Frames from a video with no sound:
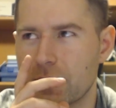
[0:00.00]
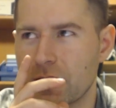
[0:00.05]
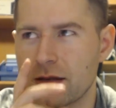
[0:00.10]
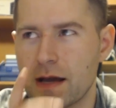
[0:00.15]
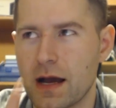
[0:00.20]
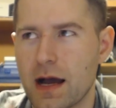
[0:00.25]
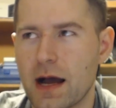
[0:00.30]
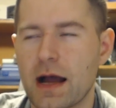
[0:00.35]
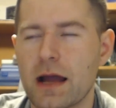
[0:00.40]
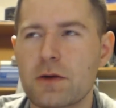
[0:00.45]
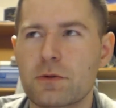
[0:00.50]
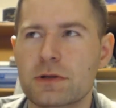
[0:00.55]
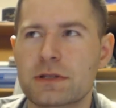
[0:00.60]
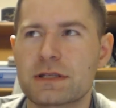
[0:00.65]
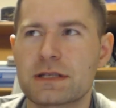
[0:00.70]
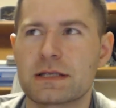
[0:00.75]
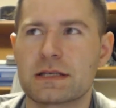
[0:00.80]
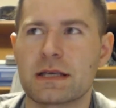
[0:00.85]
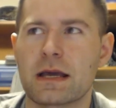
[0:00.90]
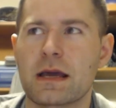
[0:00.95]
And I
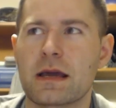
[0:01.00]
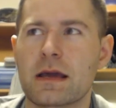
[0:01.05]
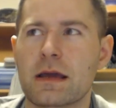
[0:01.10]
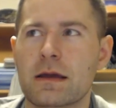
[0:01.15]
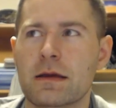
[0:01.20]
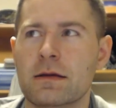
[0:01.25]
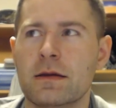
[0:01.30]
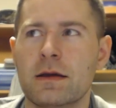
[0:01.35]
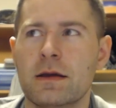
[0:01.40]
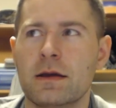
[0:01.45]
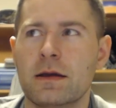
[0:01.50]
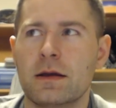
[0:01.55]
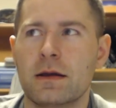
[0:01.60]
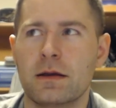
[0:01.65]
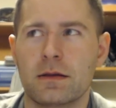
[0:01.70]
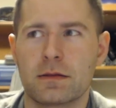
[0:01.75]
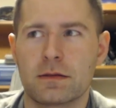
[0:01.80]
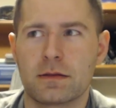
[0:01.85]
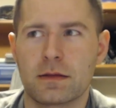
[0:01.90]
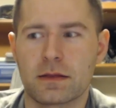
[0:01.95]
would say
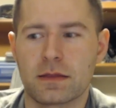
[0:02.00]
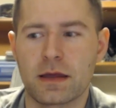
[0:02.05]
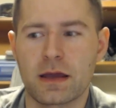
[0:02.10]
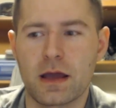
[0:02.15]
that